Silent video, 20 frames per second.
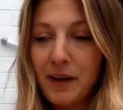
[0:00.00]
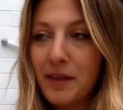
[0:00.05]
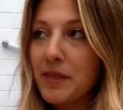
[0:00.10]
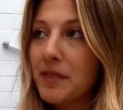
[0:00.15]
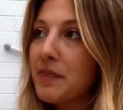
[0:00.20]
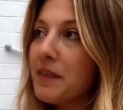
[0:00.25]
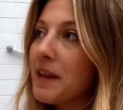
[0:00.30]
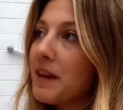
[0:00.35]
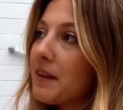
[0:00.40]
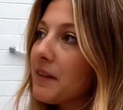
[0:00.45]
I
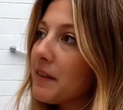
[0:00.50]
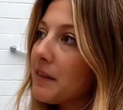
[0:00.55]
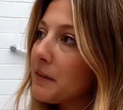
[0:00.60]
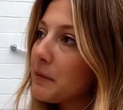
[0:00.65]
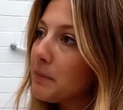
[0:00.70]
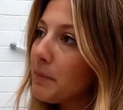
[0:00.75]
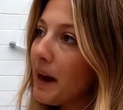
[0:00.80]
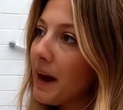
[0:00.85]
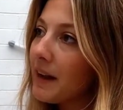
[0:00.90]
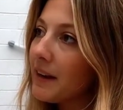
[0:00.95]
think
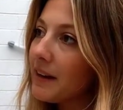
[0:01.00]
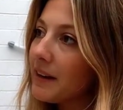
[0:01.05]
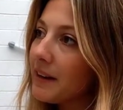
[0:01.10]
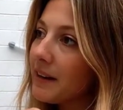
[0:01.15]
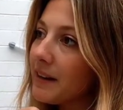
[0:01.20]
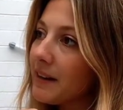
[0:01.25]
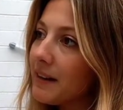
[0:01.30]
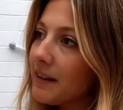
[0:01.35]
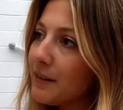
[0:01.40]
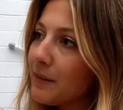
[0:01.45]
this
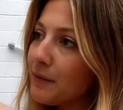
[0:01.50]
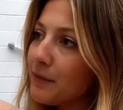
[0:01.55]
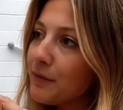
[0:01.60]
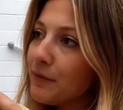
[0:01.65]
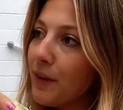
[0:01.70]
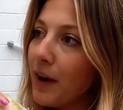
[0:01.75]
pattern is